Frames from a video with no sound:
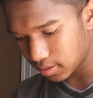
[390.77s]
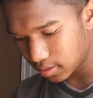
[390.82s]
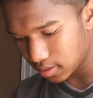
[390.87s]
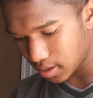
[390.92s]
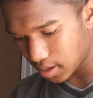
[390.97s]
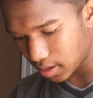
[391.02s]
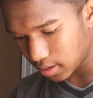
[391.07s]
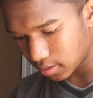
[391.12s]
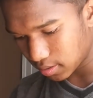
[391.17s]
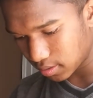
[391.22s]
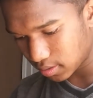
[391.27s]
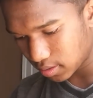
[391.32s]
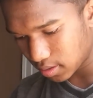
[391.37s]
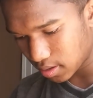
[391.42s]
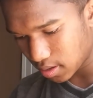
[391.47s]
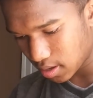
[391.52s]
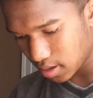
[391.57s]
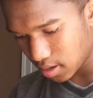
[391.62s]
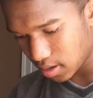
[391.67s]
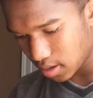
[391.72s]
It
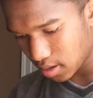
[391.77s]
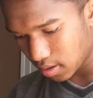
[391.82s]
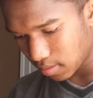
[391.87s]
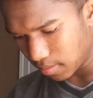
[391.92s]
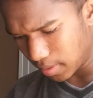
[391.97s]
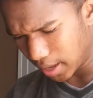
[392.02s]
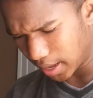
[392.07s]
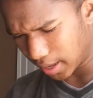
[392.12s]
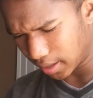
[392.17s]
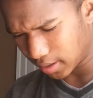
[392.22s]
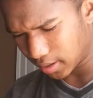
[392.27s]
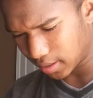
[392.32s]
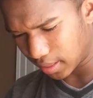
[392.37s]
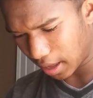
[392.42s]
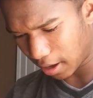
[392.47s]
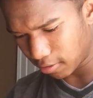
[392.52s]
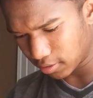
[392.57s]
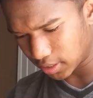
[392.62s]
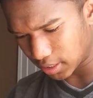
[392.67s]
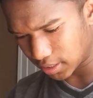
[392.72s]
says, Man,
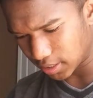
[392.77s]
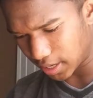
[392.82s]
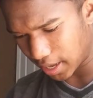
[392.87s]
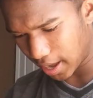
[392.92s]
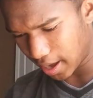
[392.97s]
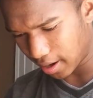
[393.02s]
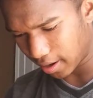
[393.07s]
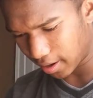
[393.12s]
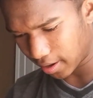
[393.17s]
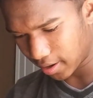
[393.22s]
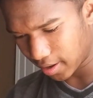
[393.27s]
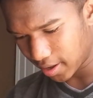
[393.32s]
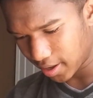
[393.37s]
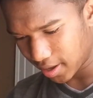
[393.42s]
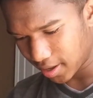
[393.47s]
that was a scare.